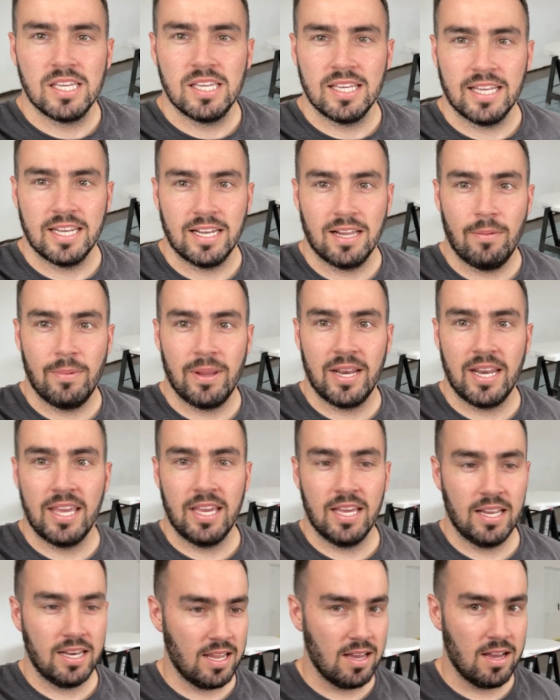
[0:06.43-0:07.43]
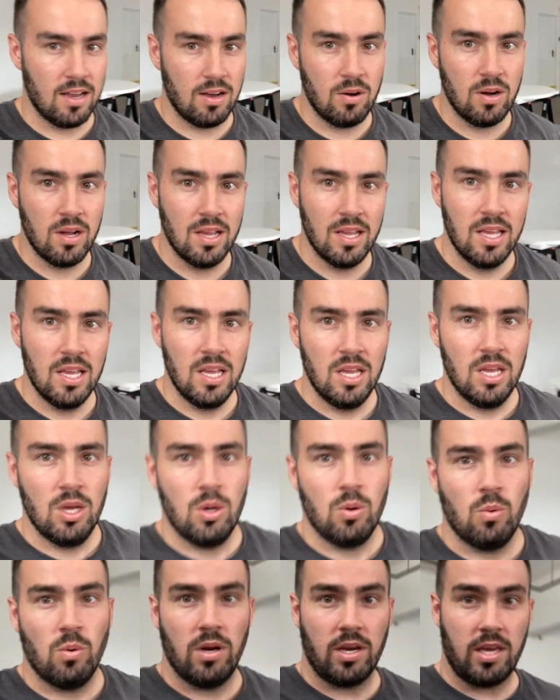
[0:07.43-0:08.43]
And I'm in here now
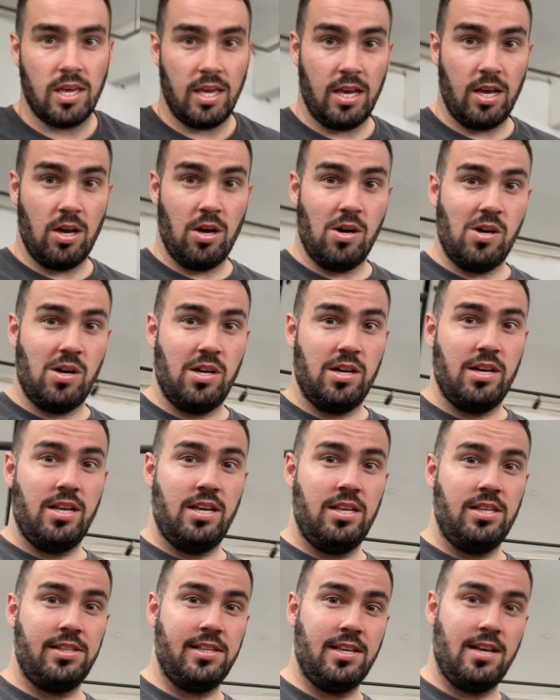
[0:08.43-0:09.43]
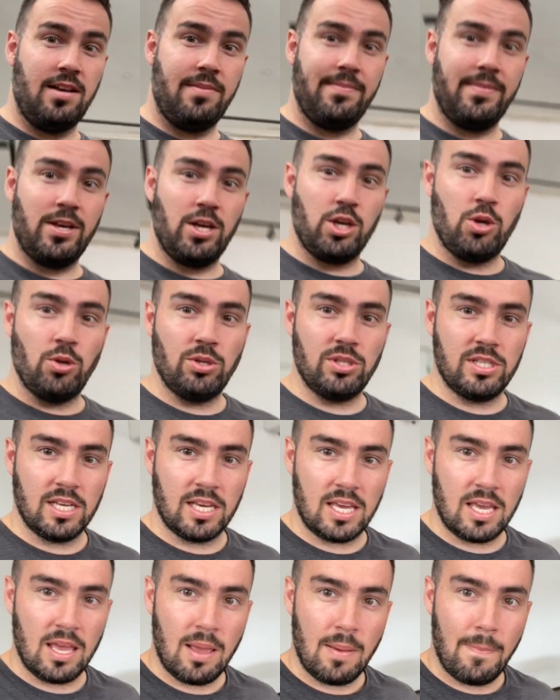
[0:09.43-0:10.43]
working on some
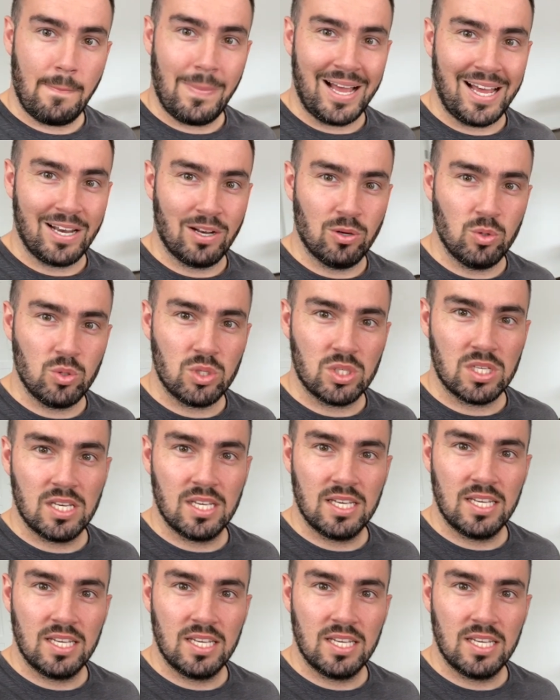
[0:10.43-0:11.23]
acoustic panels